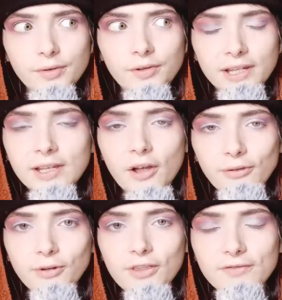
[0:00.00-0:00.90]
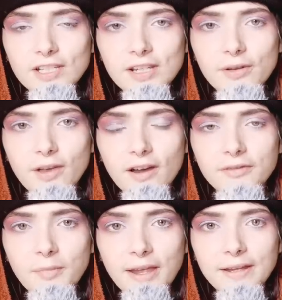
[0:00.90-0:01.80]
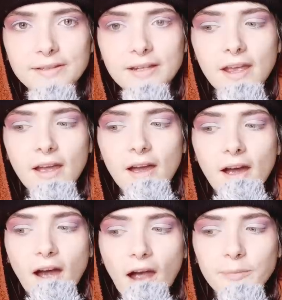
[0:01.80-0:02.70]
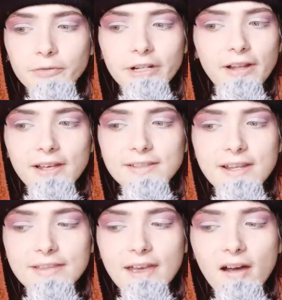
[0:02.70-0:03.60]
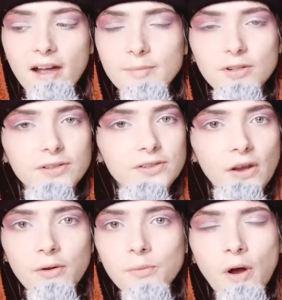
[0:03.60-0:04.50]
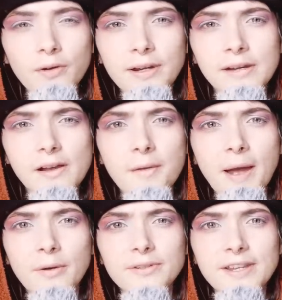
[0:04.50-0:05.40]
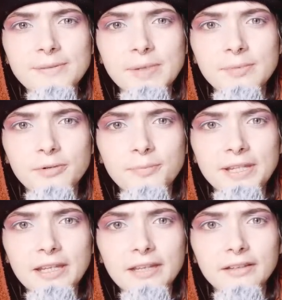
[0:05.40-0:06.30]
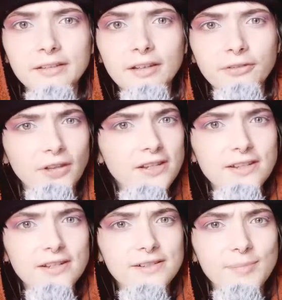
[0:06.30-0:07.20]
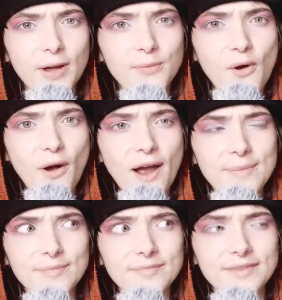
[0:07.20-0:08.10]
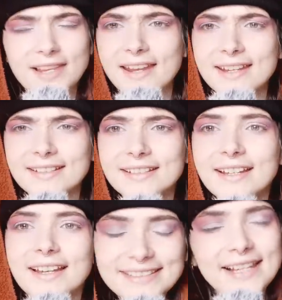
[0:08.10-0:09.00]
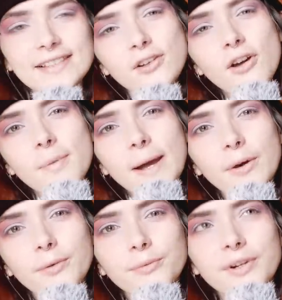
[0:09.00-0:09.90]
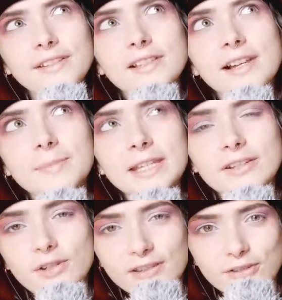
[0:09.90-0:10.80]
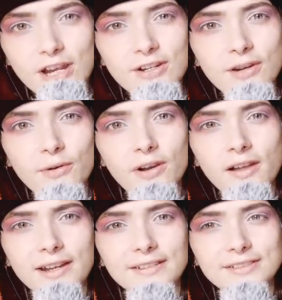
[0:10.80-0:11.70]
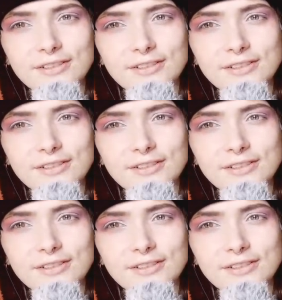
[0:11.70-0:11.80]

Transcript: Looking over at the video that I've made, I'm realizing that I'm just so worried about cis people being offended by what I'm saying. It says a lot about what it's like being transgender online.